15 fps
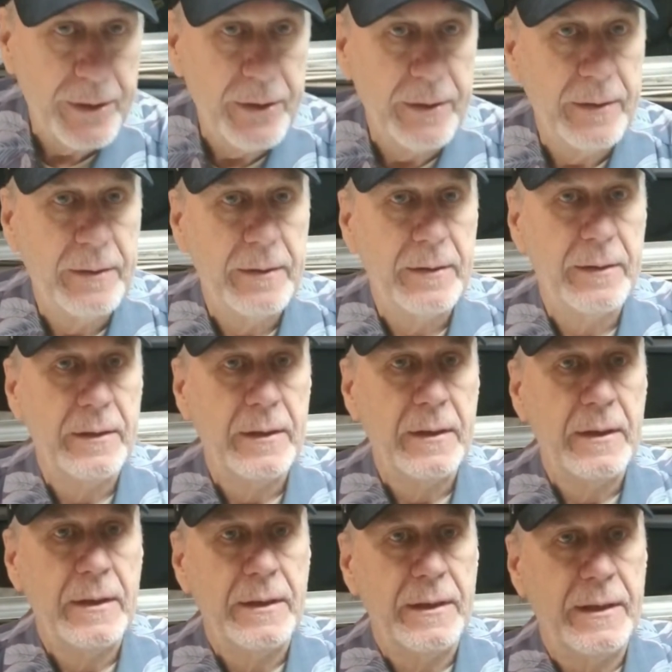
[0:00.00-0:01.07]
to.
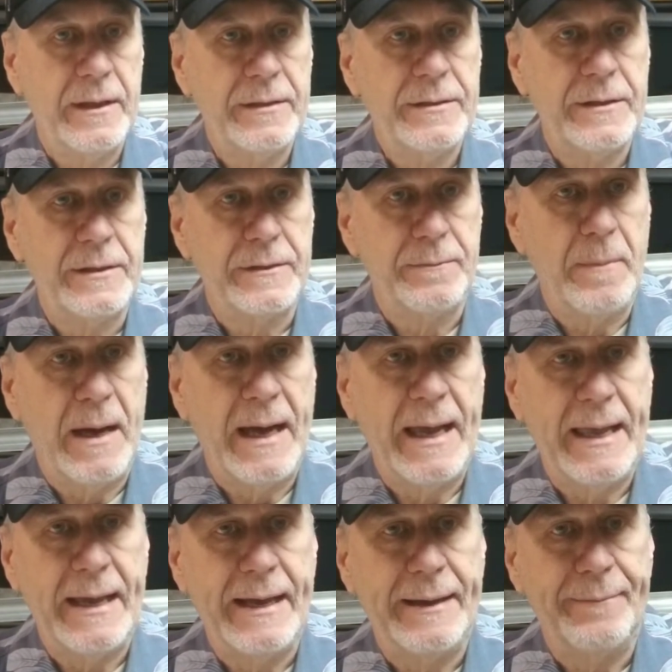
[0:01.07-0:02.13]
This is
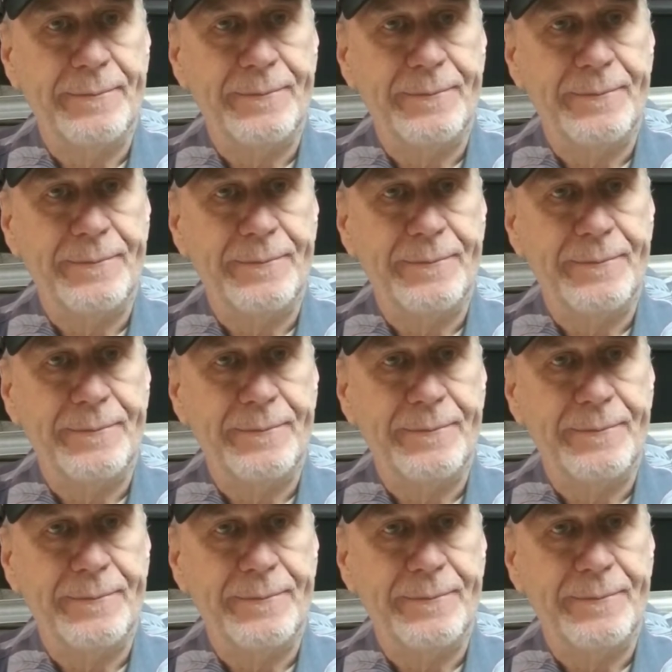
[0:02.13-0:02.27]
my